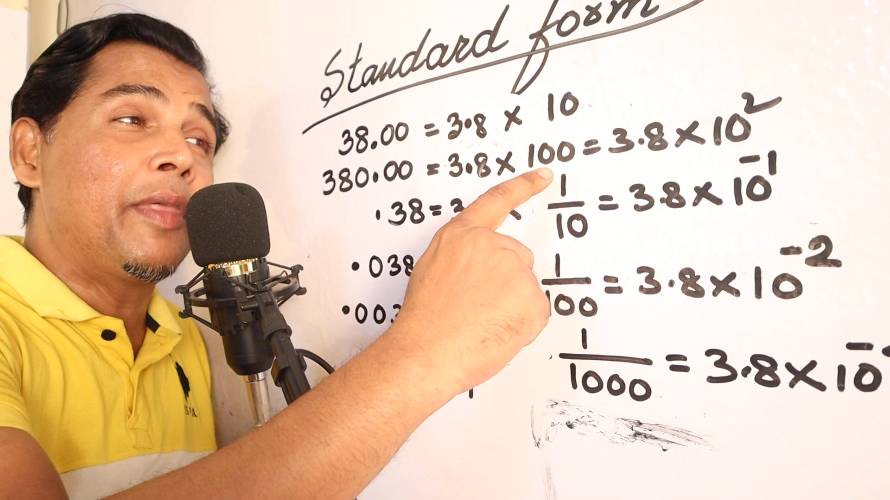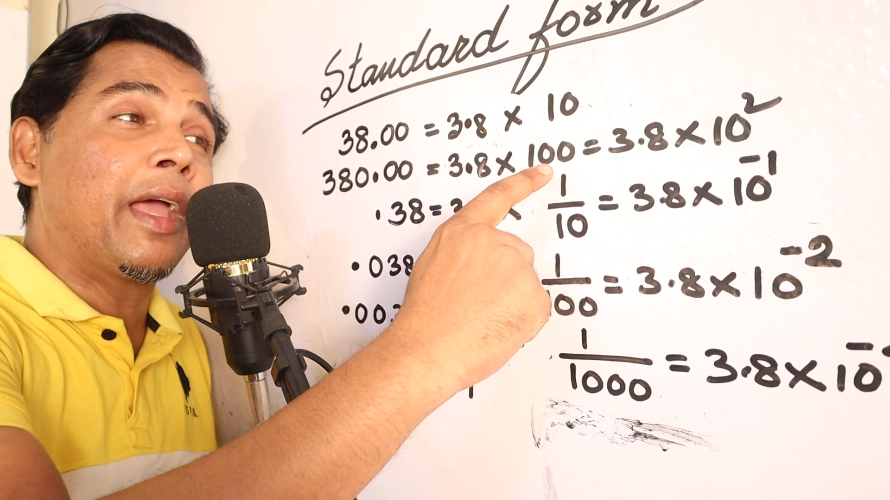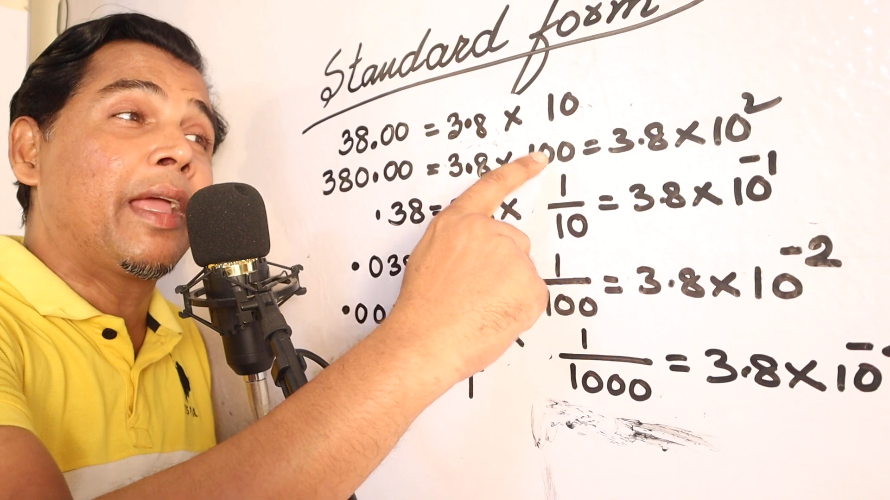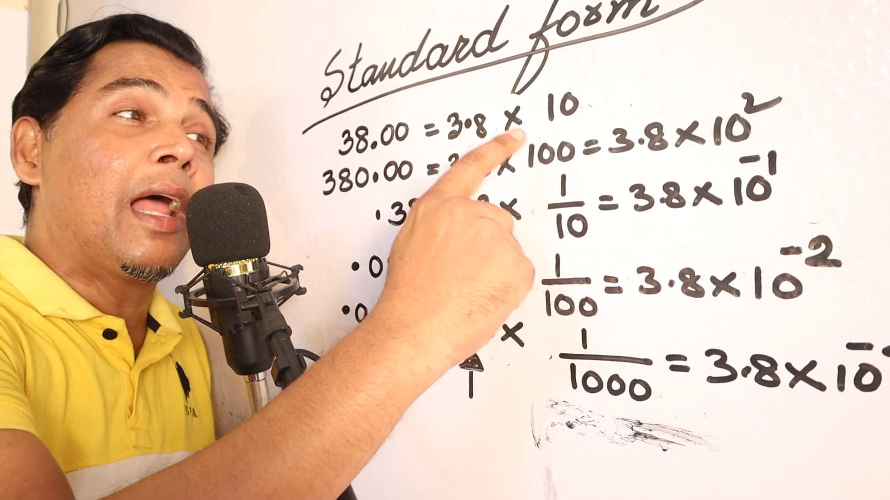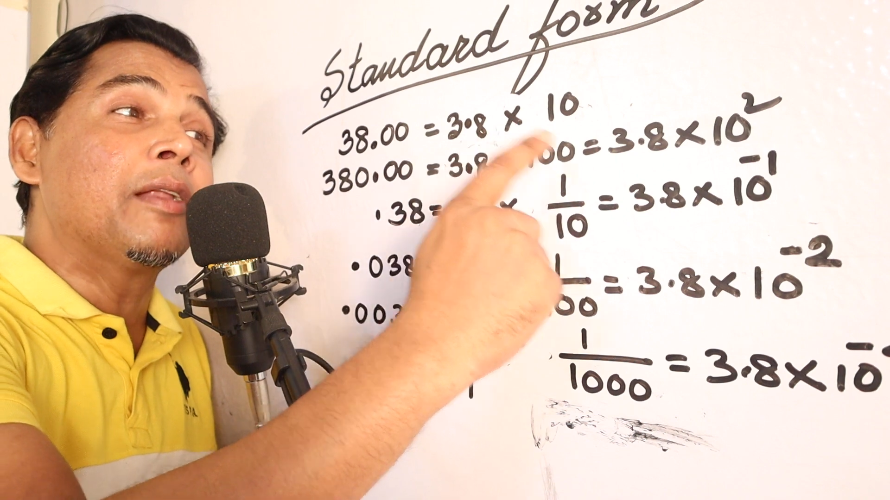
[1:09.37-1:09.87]

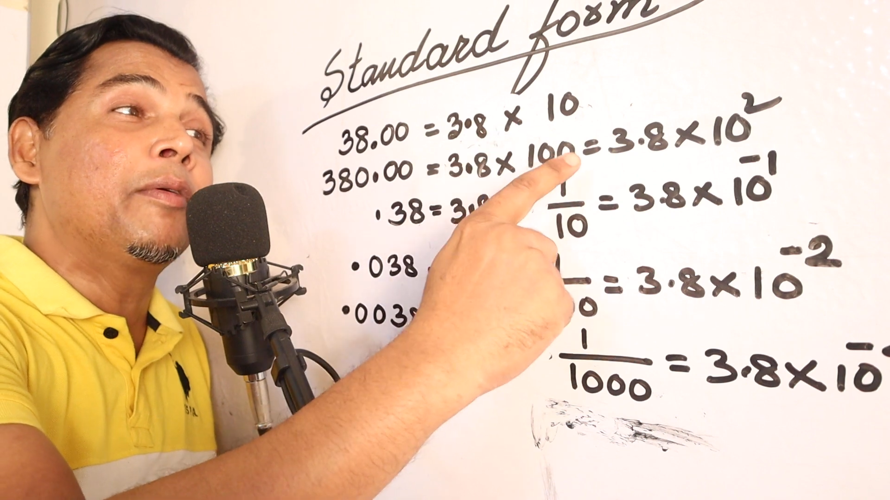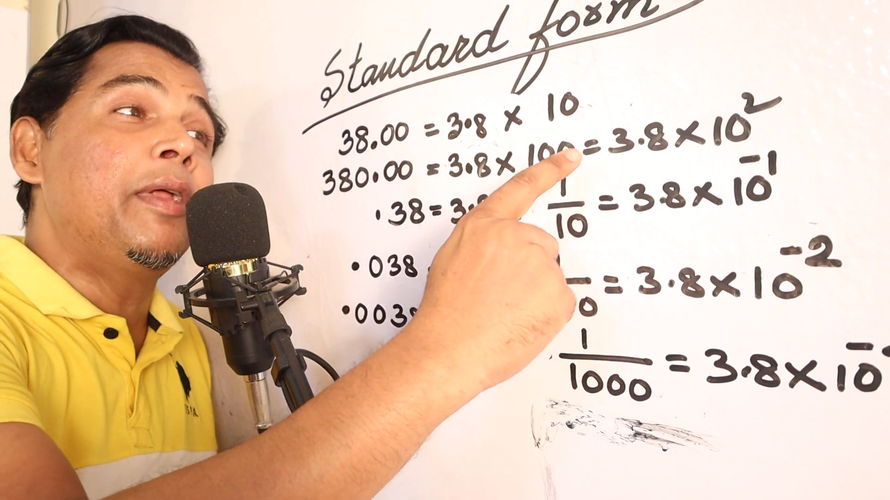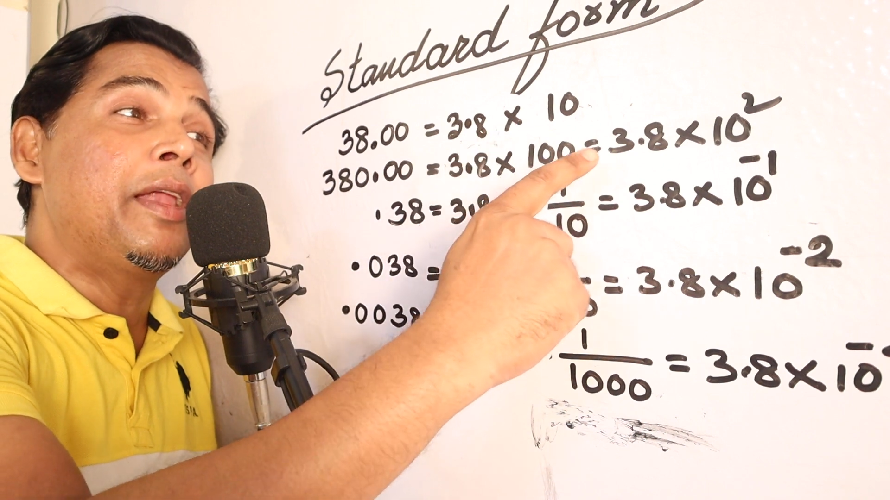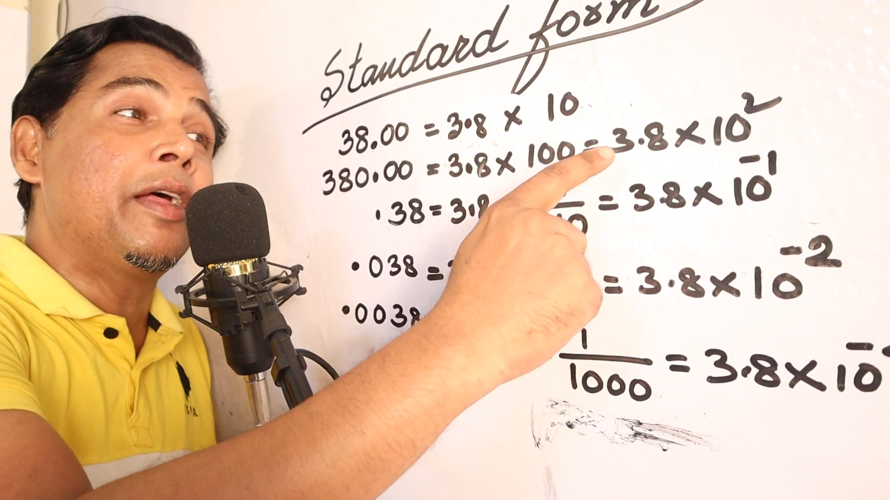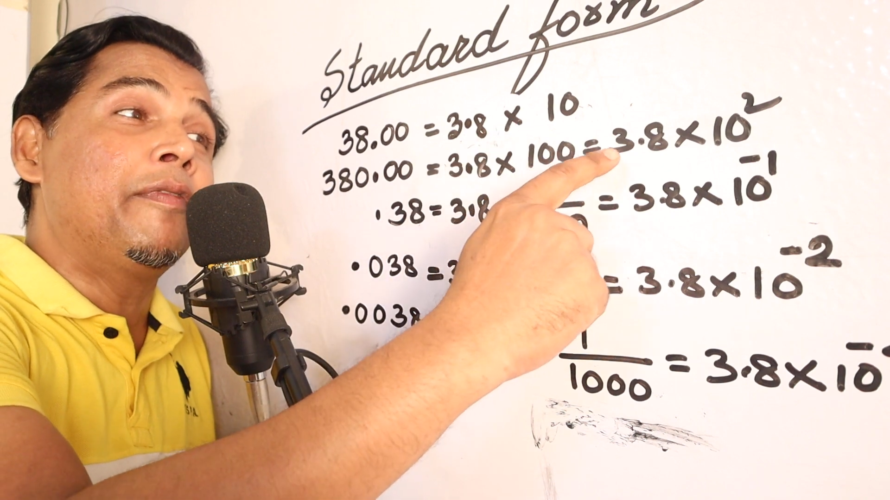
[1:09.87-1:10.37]
the
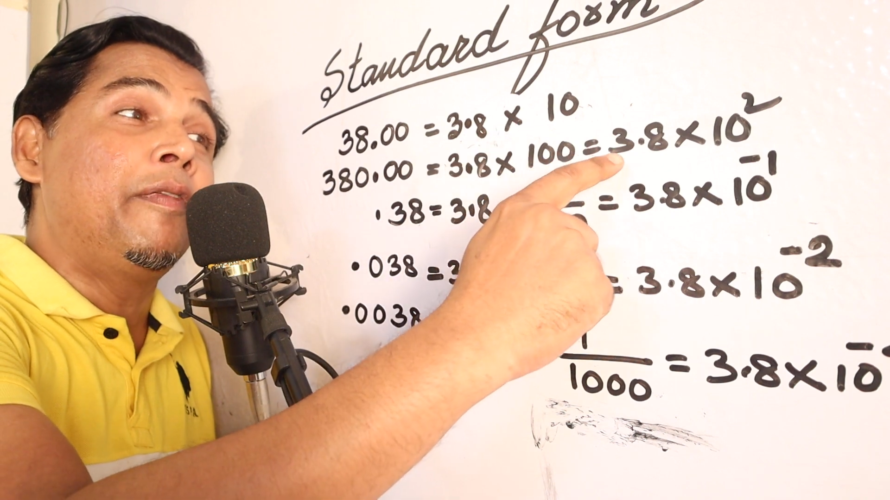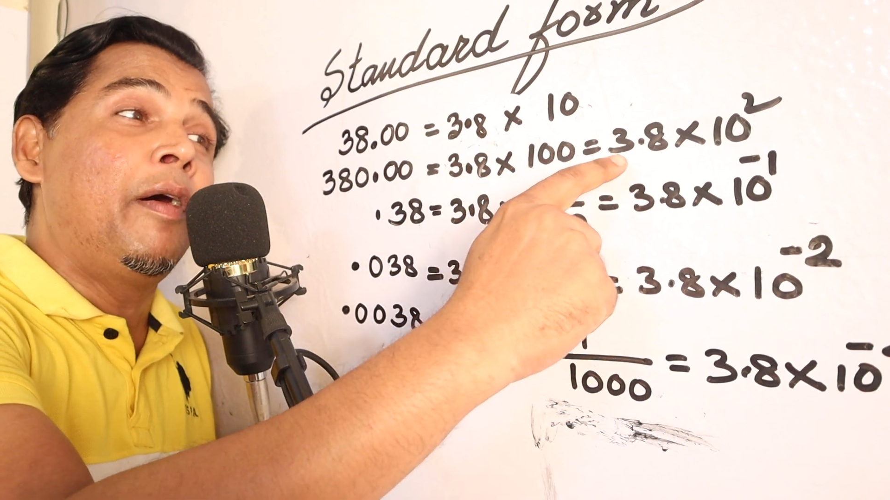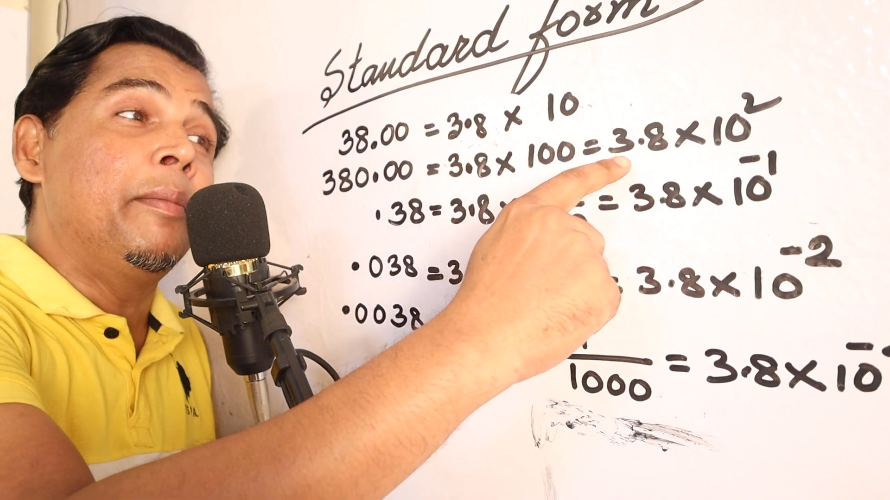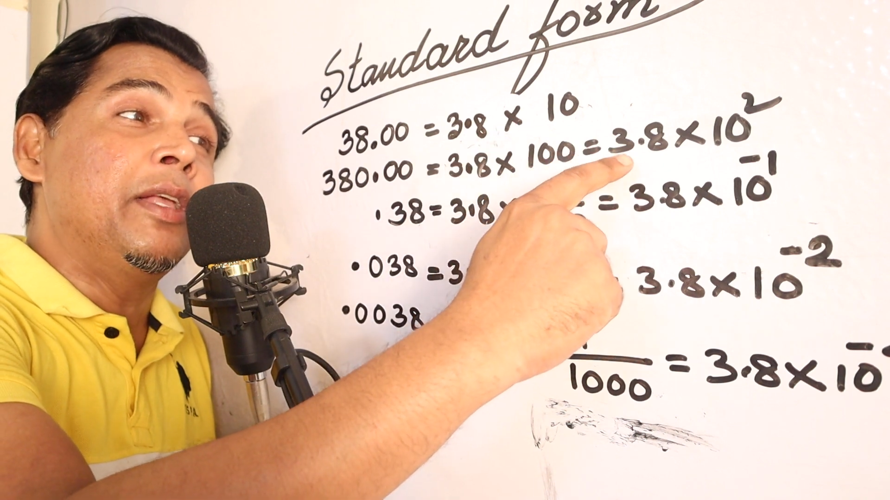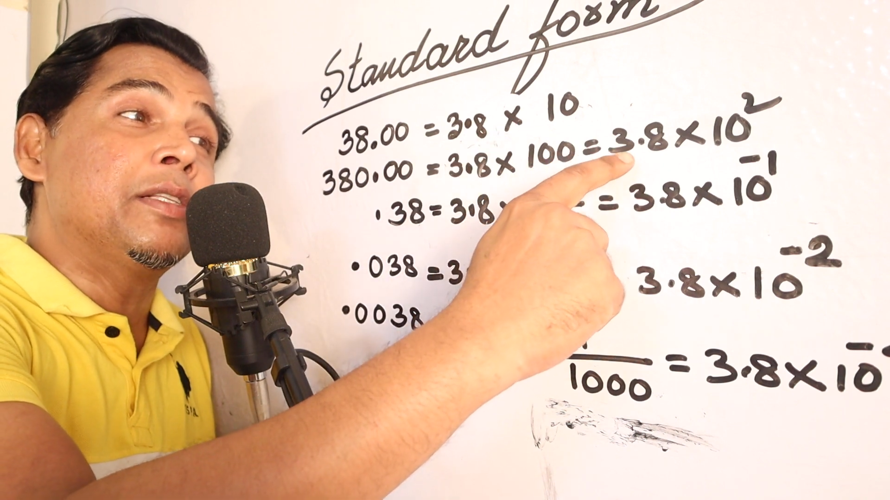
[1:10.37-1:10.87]
calculator form